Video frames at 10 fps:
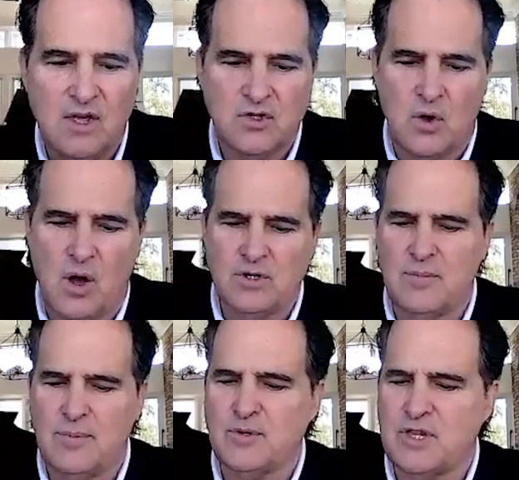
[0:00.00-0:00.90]
So I always
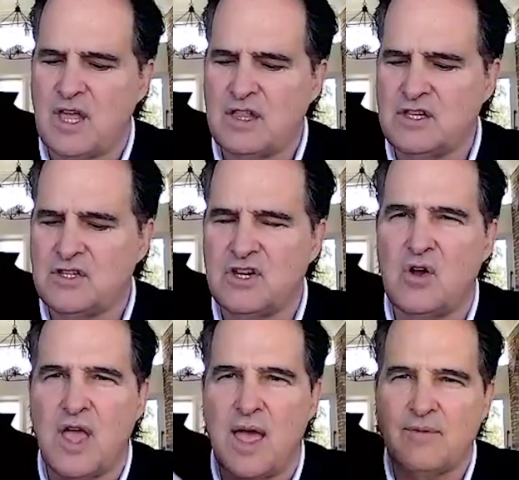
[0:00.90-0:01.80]
tell people take these gel
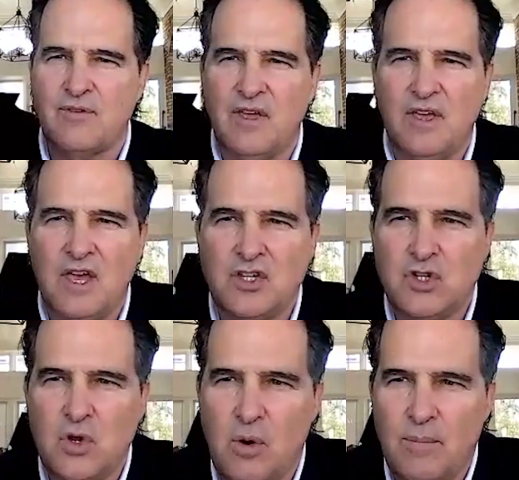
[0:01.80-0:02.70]
caps and
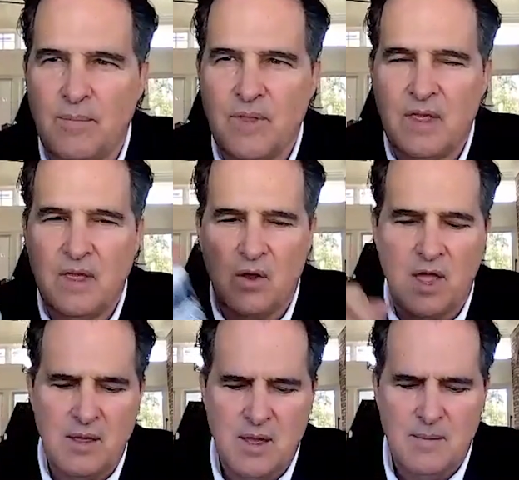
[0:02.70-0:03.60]
chew them
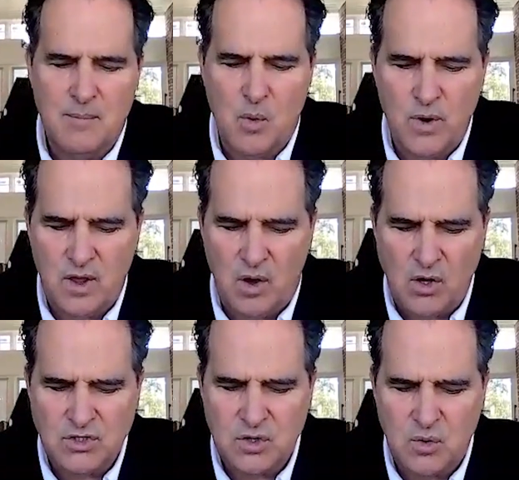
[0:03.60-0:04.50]
Okay. But we
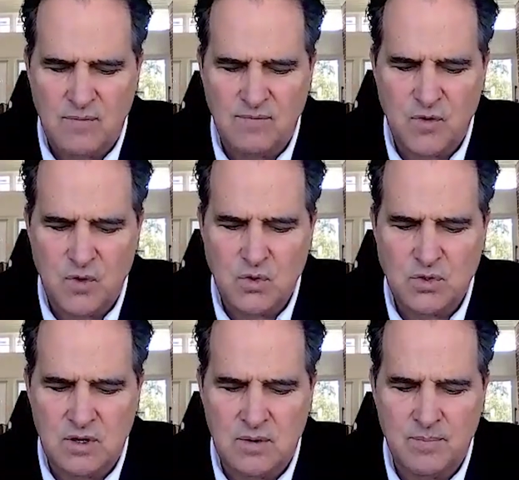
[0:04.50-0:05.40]
also infuse
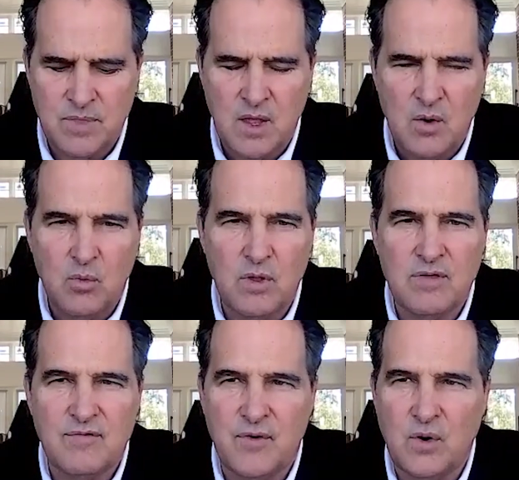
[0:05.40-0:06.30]
them
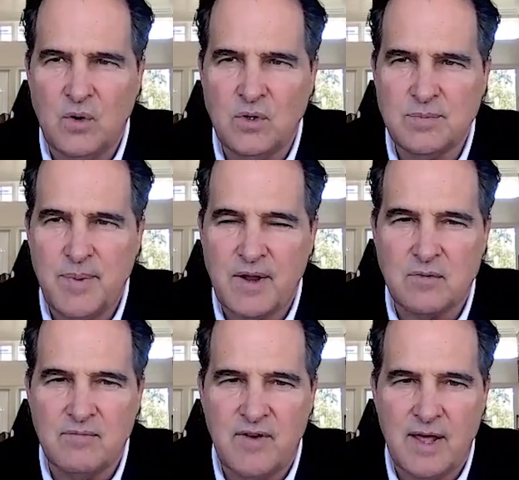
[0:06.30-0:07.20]
with full
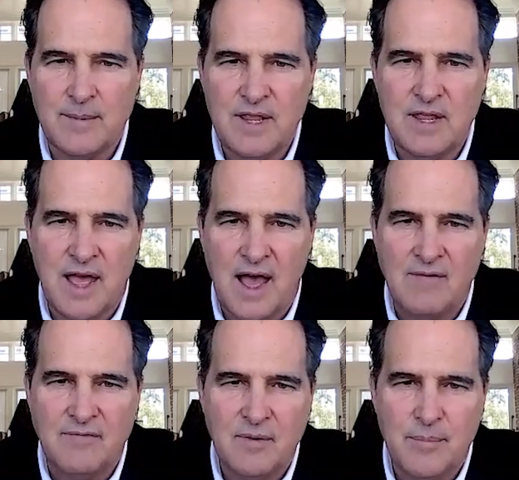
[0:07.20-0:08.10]
spectrum vitamin E,
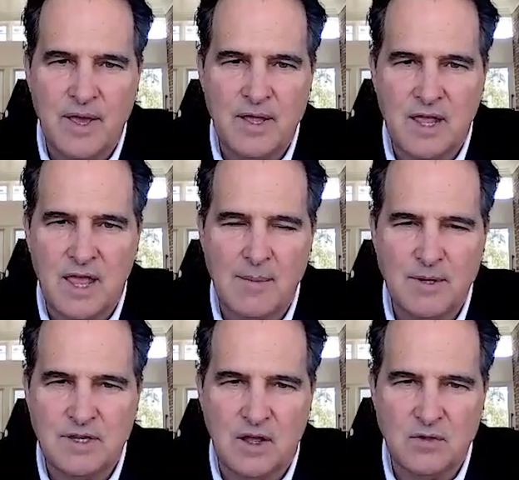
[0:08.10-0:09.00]
alpha, beta,
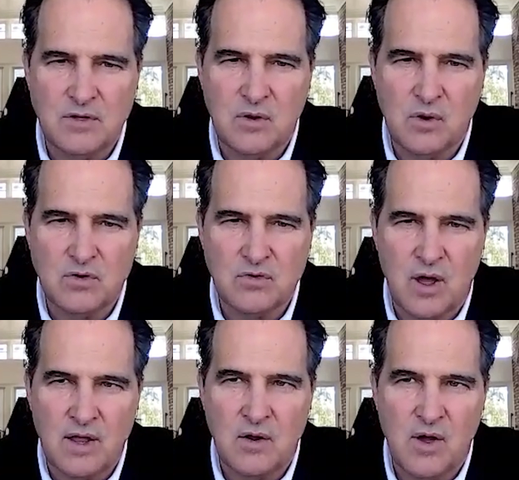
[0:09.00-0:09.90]
gamma, delta
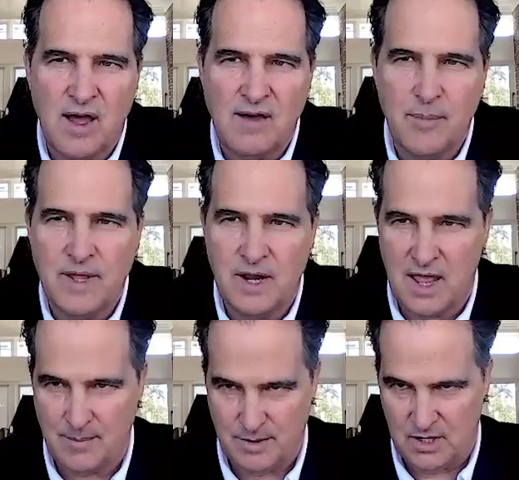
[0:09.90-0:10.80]
tocotrienol, alpha, beta,
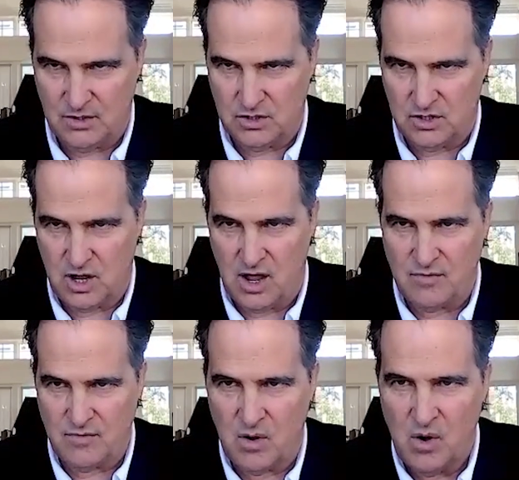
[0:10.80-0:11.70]
gamma, delta
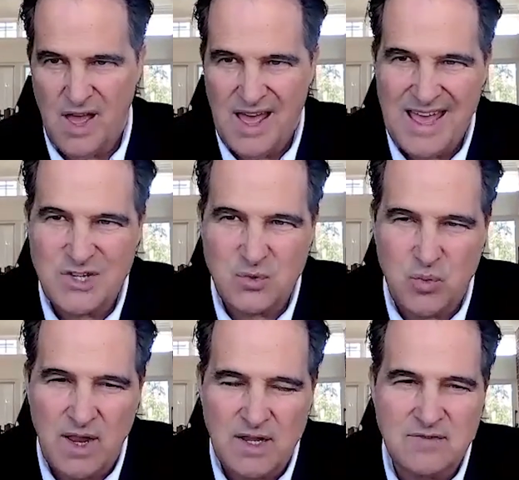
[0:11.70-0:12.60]
tocopherol, as
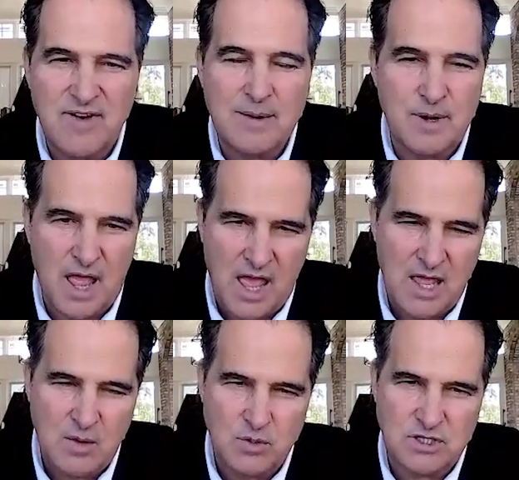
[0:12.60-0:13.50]
well as vitamin
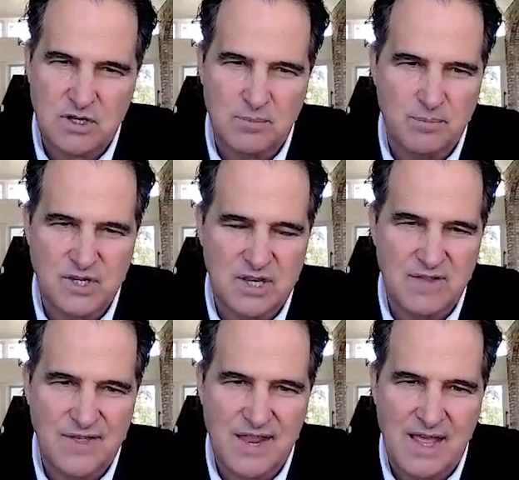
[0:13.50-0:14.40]
A, which is a
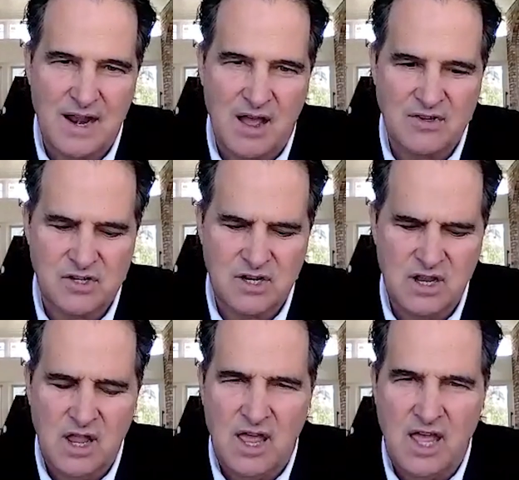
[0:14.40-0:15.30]
significant antioxidant,
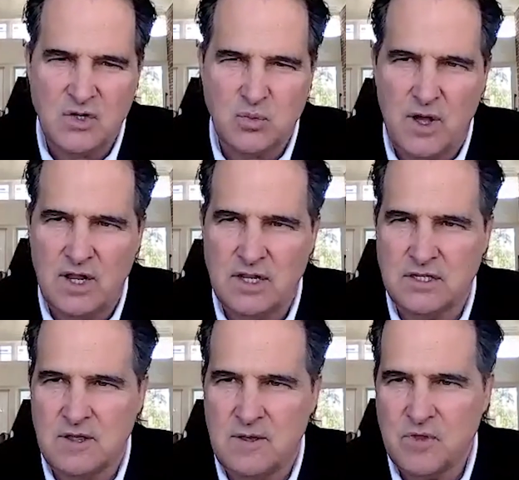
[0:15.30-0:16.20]
as well
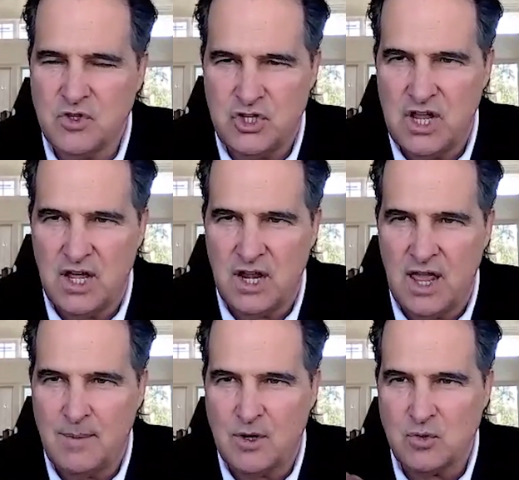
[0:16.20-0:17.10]
as
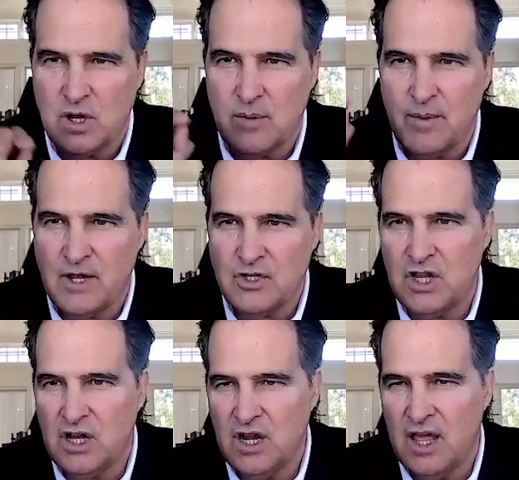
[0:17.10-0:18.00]
GLA, because when you combine
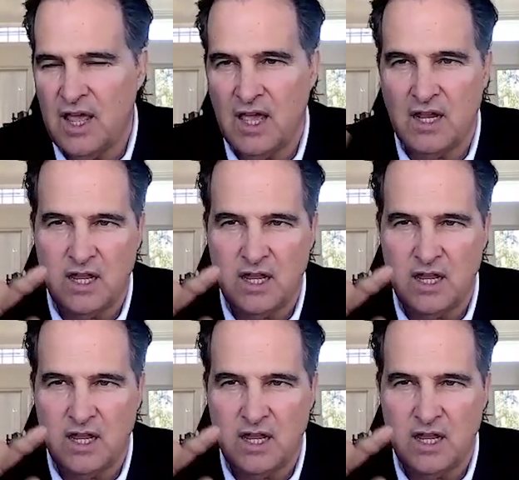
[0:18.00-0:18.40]
GLA and